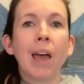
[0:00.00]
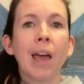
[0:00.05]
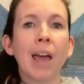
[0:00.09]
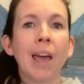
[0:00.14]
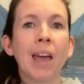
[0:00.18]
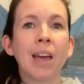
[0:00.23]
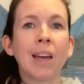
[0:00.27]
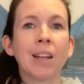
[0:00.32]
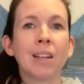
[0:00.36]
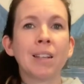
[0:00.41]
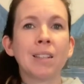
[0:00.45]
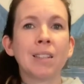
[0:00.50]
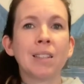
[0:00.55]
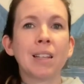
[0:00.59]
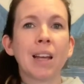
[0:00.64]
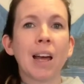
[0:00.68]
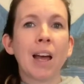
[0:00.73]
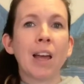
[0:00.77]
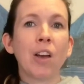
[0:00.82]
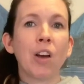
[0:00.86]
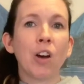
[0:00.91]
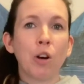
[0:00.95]
And
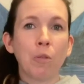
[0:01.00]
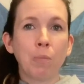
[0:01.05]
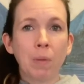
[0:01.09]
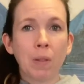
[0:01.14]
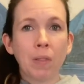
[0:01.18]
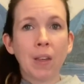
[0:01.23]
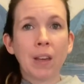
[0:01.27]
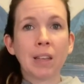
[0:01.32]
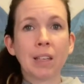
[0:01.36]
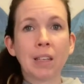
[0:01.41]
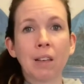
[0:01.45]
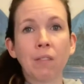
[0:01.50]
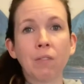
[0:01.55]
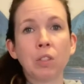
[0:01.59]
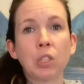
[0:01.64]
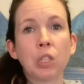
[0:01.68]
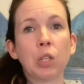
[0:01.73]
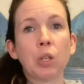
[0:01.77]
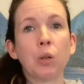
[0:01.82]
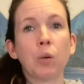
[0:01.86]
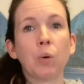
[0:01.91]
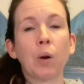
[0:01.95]
I hope that that
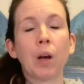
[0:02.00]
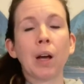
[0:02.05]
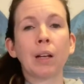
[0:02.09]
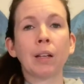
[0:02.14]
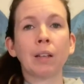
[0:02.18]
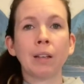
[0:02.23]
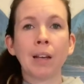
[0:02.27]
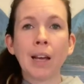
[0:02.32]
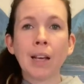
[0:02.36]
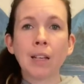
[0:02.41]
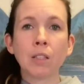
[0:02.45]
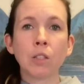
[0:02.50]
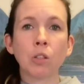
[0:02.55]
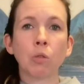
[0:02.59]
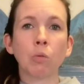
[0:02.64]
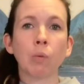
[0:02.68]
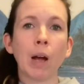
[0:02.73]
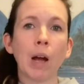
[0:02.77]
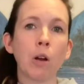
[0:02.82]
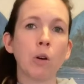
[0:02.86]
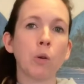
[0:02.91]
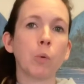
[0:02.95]
gives you a nice
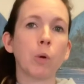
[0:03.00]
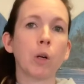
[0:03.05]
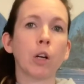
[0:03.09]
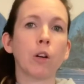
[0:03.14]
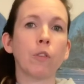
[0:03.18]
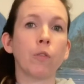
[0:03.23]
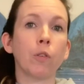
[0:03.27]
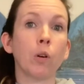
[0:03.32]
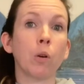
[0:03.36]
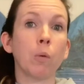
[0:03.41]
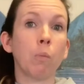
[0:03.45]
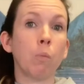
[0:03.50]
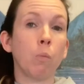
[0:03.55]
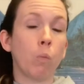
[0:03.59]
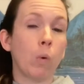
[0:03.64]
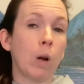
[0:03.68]
groundwork for